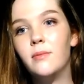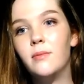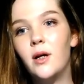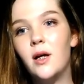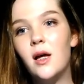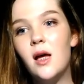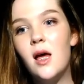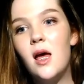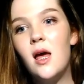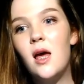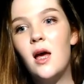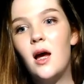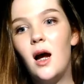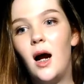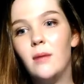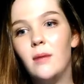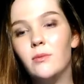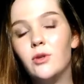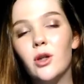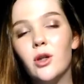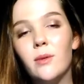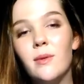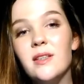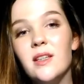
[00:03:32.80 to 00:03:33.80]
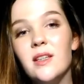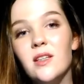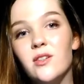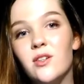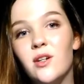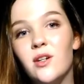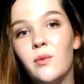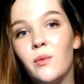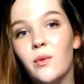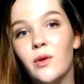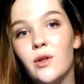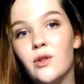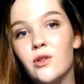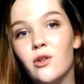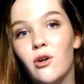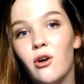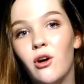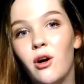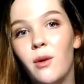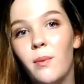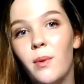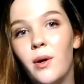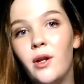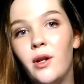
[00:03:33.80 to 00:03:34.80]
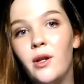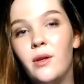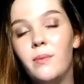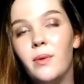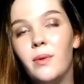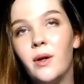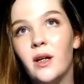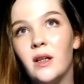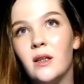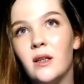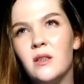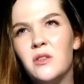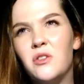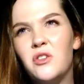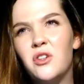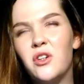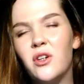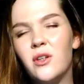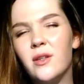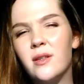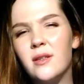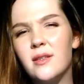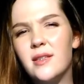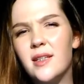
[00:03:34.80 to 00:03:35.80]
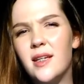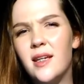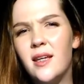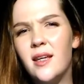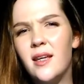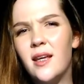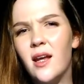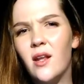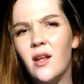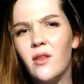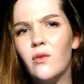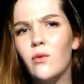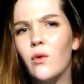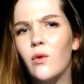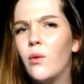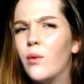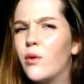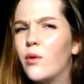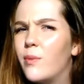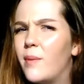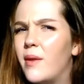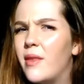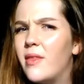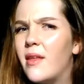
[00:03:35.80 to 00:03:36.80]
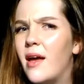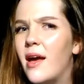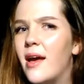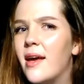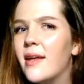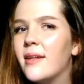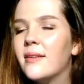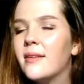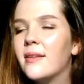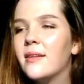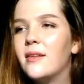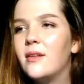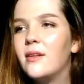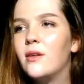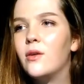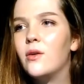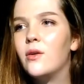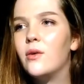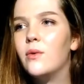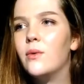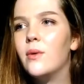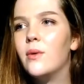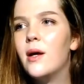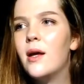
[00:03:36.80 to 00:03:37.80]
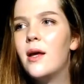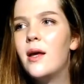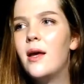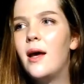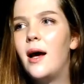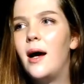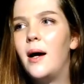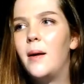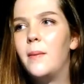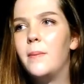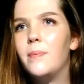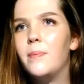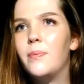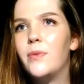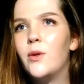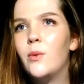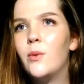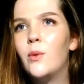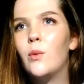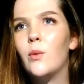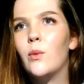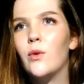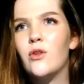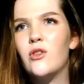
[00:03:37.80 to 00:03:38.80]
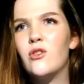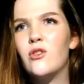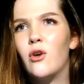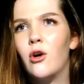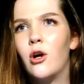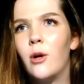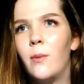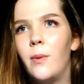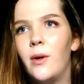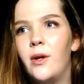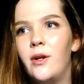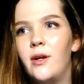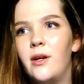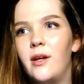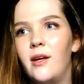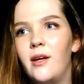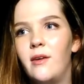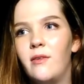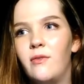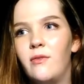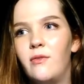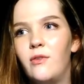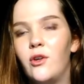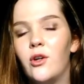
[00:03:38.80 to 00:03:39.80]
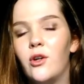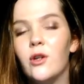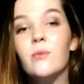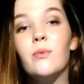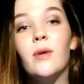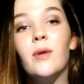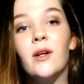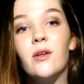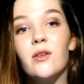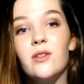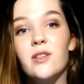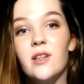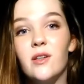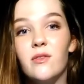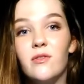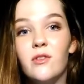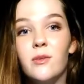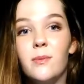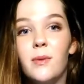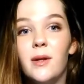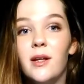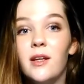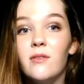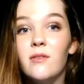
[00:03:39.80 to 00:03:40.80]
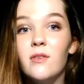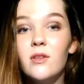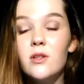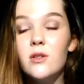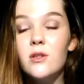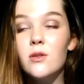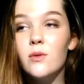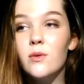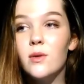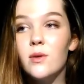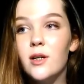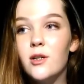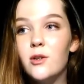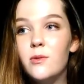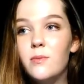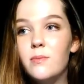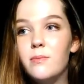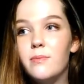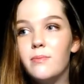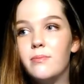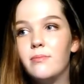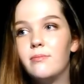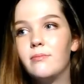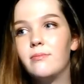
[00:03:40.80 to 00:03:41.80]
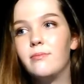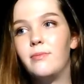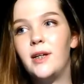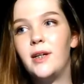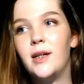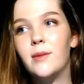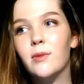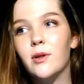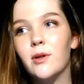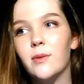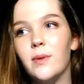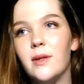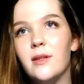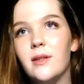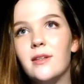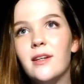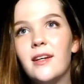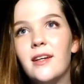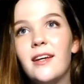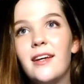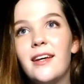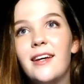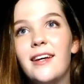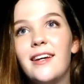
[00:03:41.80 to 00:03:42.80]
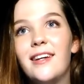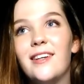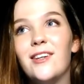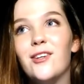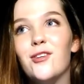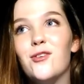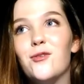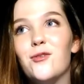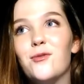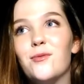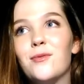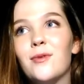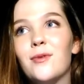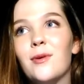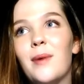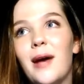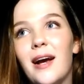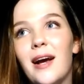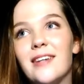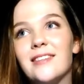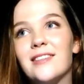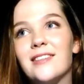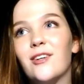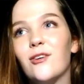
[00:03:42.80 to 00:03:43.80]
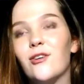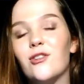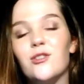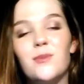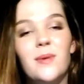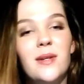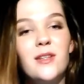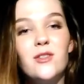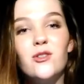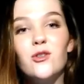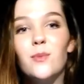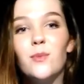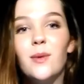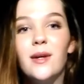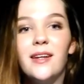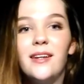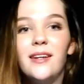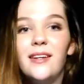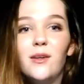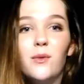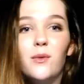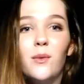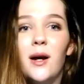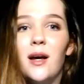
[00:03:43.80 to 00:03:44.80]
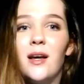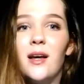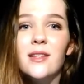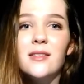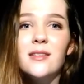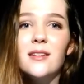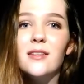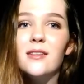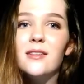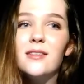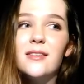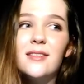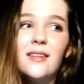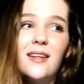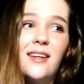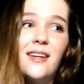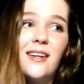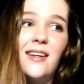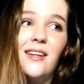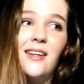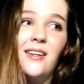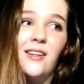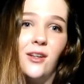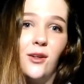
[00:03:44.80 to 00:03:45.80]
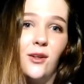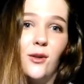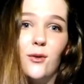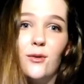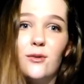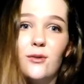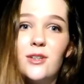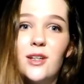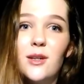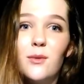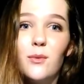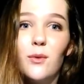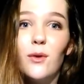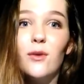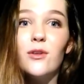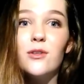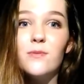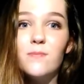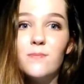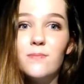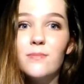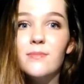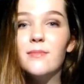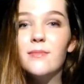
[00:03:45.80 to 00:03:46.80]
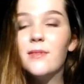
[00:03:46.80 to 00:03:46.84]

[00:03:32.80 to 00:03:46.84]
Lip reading: But I'm sure my sister didn't want to talk about it because she couldn't see anything wrong with me then. You know, you wouldn't want to talk about it if you couldn't bring yourself to believe it. So I don't blame her, but you know, Rebecca's encouraged me in so many ways that, you know, she was